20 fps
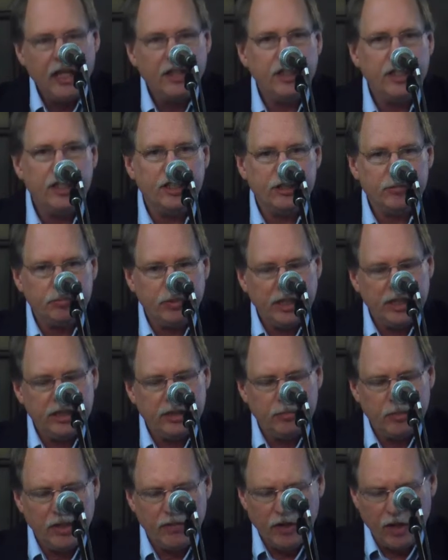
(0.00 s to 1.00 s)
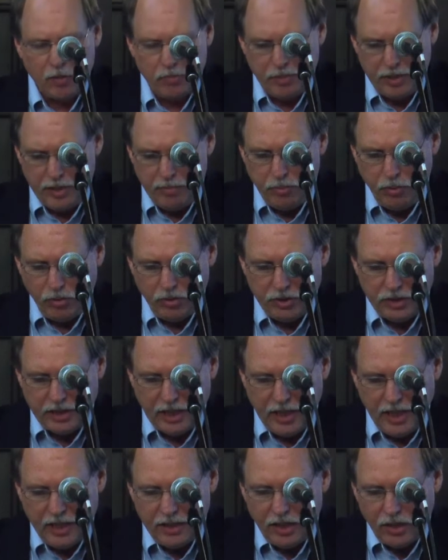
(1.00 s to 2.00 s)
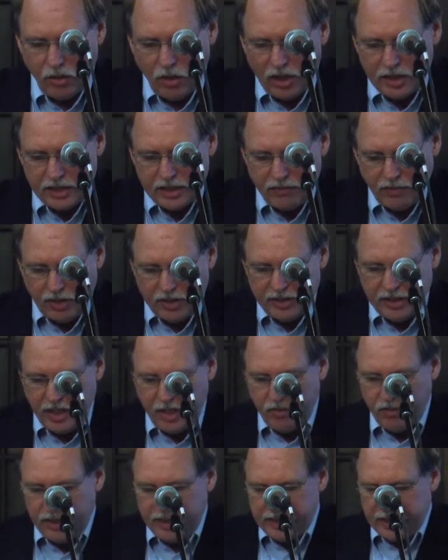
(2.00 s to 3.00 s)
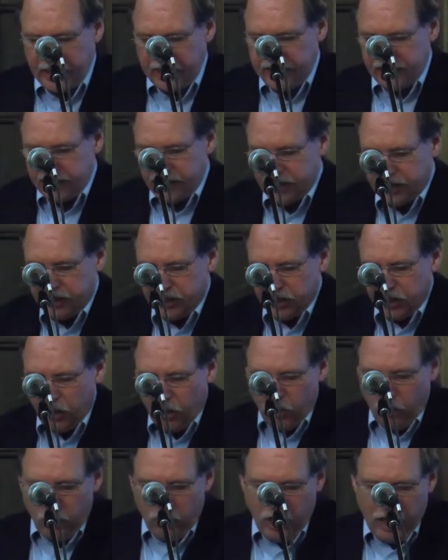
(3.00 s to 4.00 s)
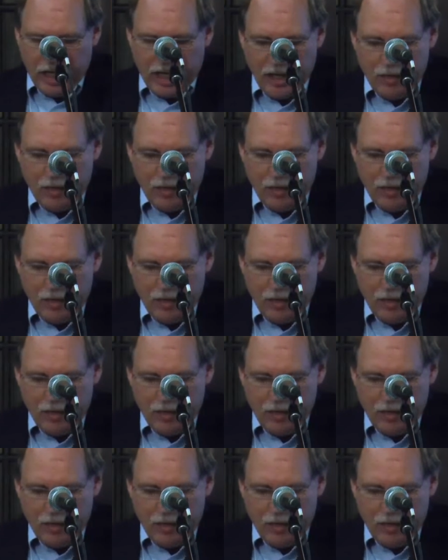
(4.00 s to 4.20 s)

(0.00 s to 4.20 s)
the displacement of our peoples, the loss of our sacred sites, and the slow